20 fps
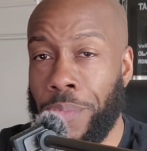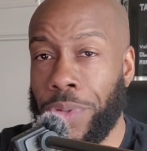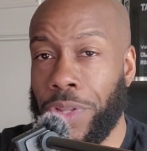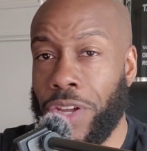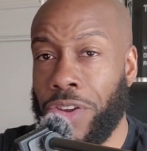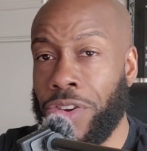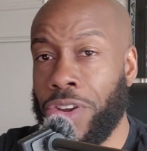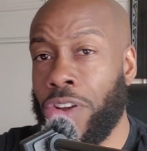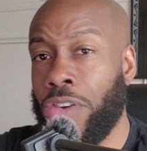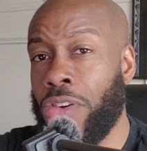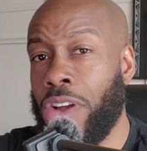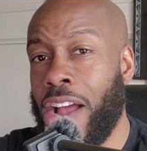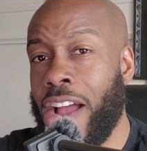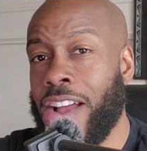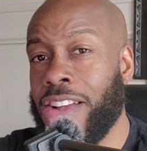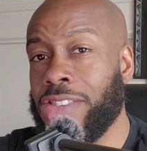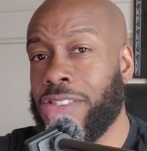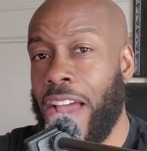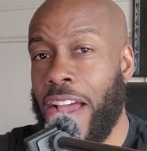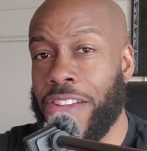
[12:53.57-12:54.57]
But there you go,
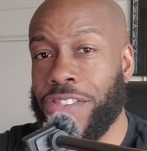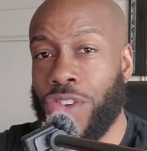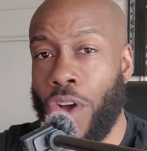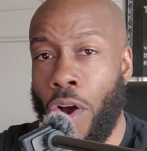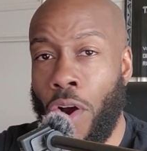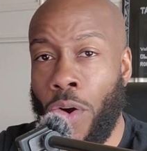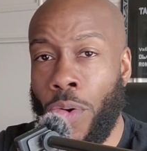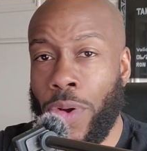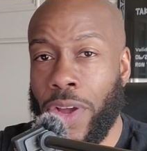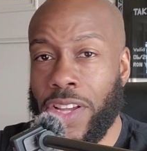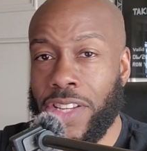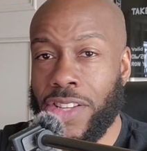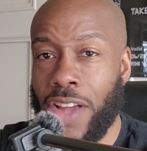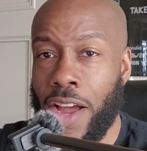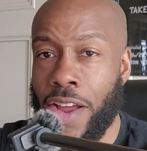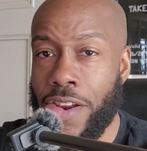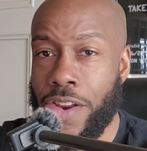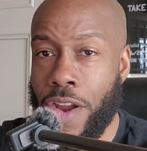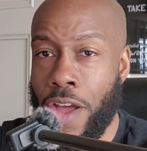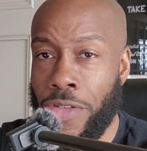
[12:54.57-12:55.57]
guys as always,
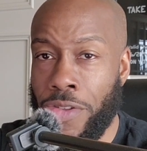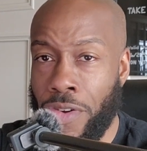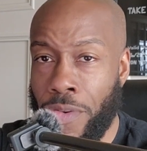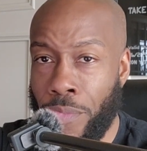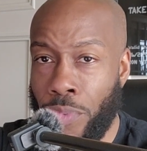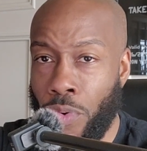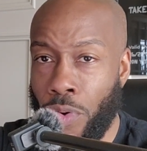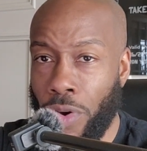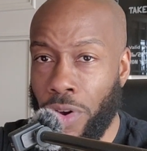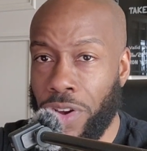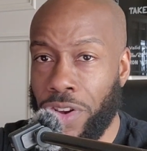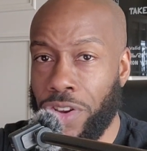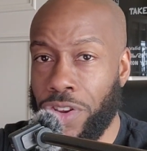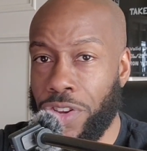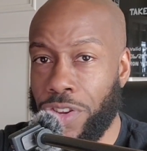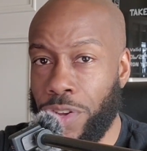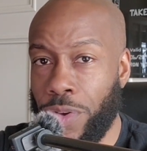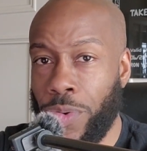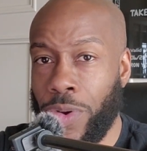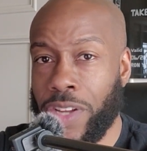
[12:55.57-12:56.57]
another
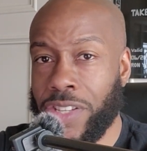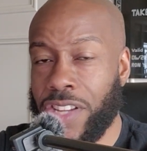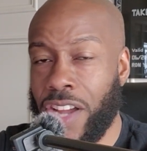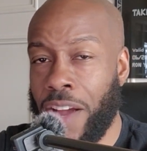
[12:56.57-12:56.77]
important U.S.